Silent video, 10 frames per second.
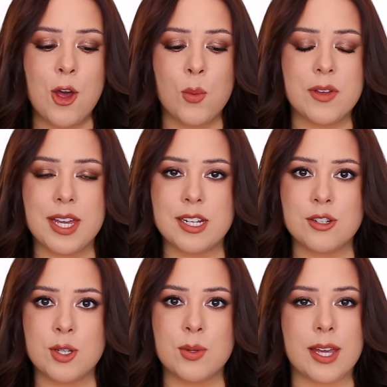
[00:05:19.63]
where they
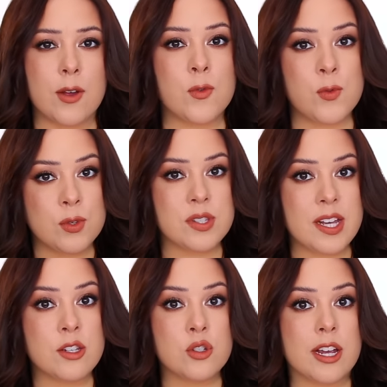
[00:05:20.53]
do like a full
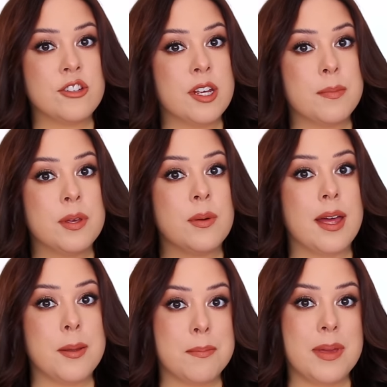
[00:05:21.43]
size dry shampoo
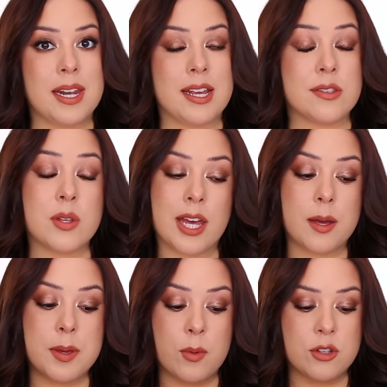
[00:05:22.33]
and a mini. So that
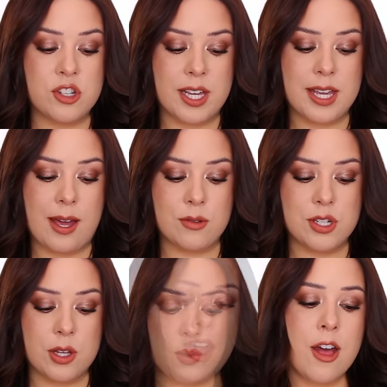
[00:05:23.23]
could be worth checking out
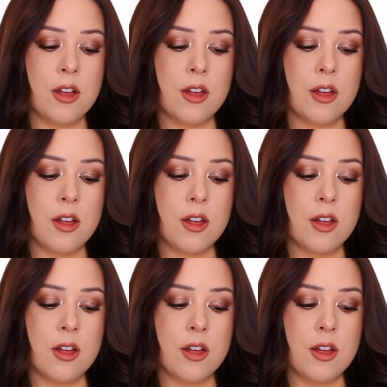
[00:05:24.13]
too.